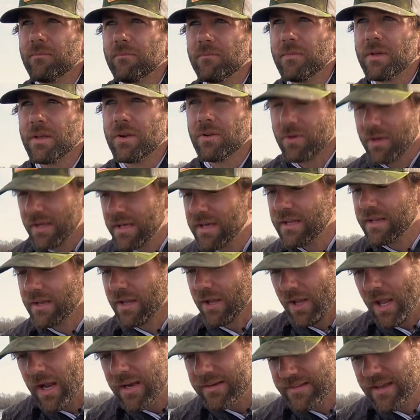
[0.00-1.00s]
a
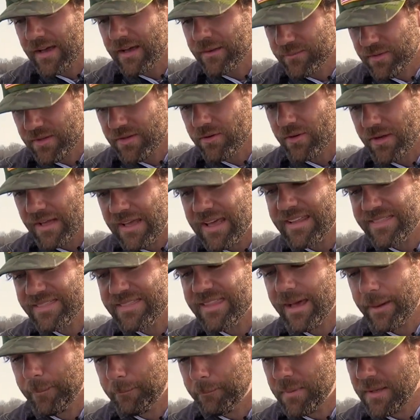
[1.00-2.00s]
lot of times it'll get
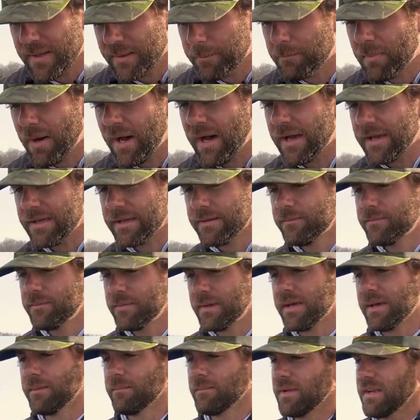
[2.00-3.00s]
that big bite,
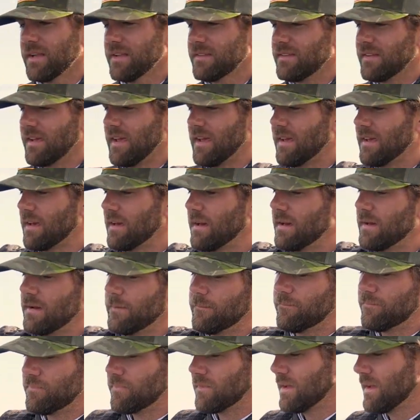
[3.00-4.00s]
man. But it's a
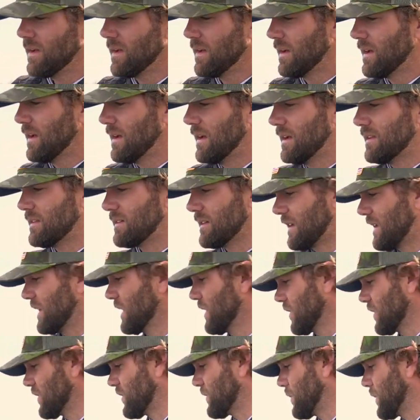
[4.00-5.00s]

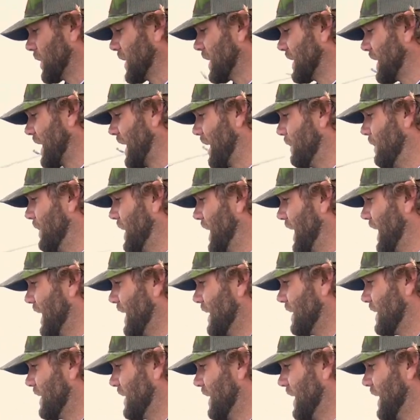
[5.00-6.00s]
killer springtime
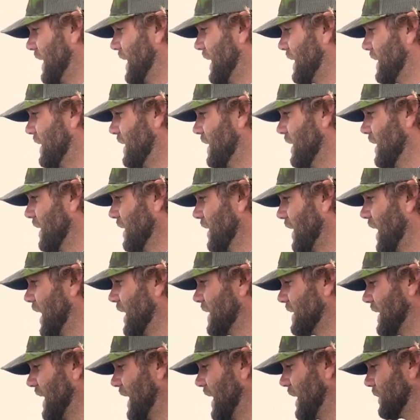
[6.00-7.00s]
bait, and a lot
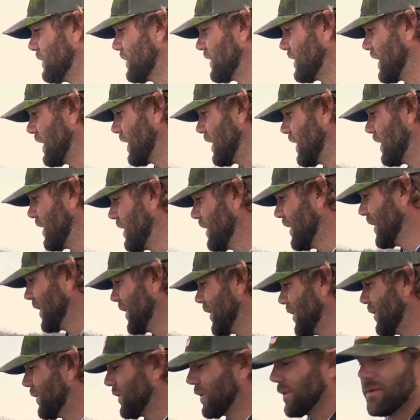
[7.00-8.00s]
of times
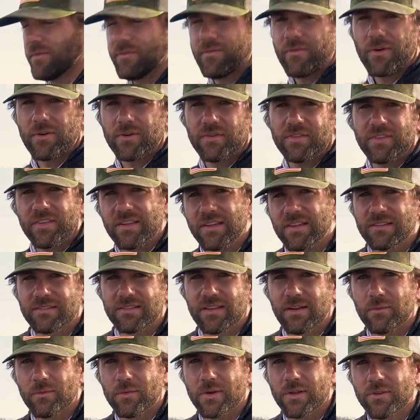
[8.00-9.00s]
one of the first things
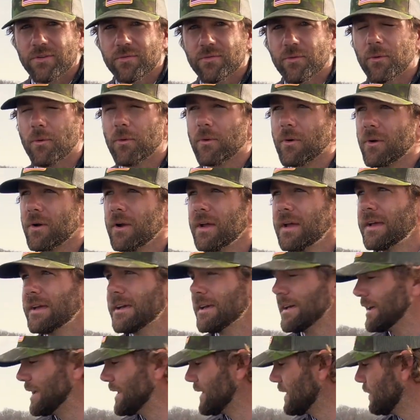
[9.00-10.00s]
I reach for
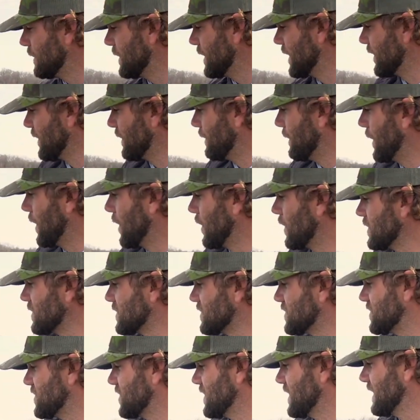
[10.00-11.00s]
in the month of
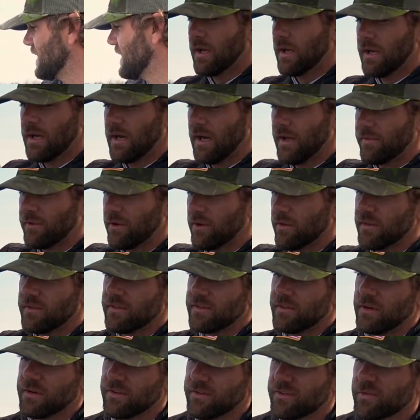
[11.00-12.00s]
March. I throw
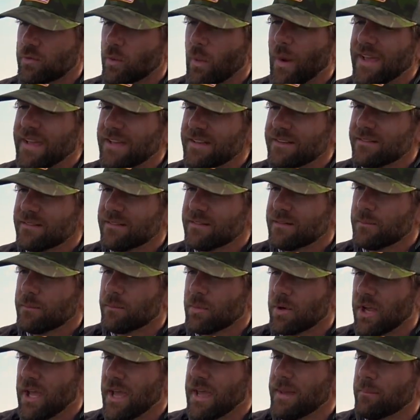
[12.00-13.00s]
this on a Swait
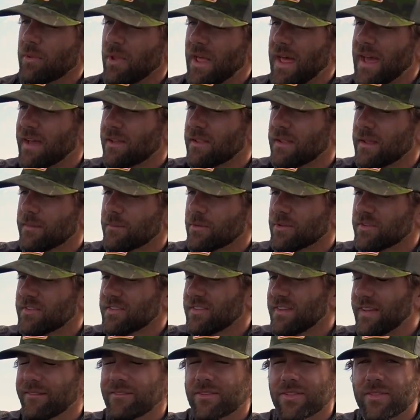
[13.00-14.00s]
Brigade Black Label
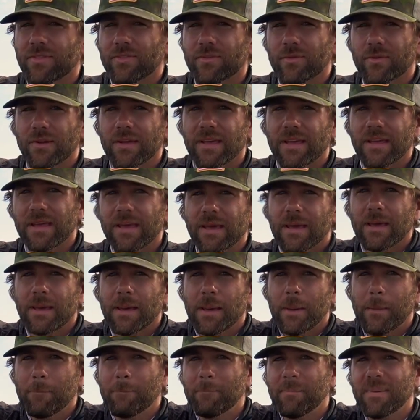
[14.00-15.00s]
7.3
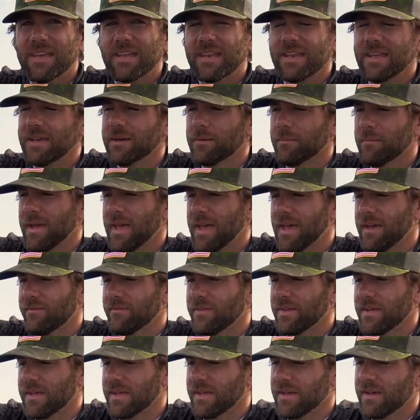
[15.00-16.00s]
medium
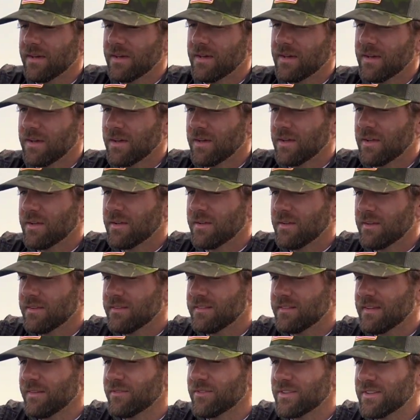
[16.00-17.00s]
heavy,
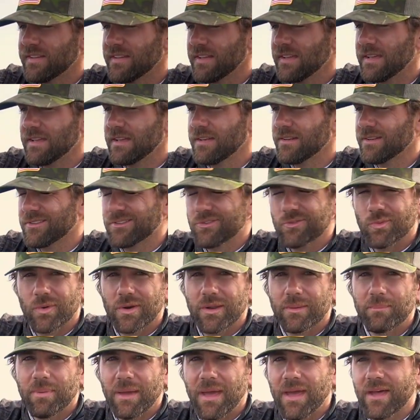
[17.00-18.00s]
17 to
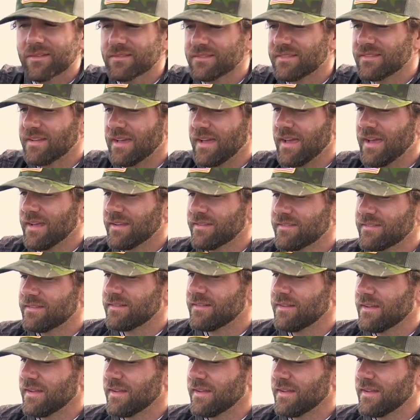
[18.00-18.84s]
20 pound test,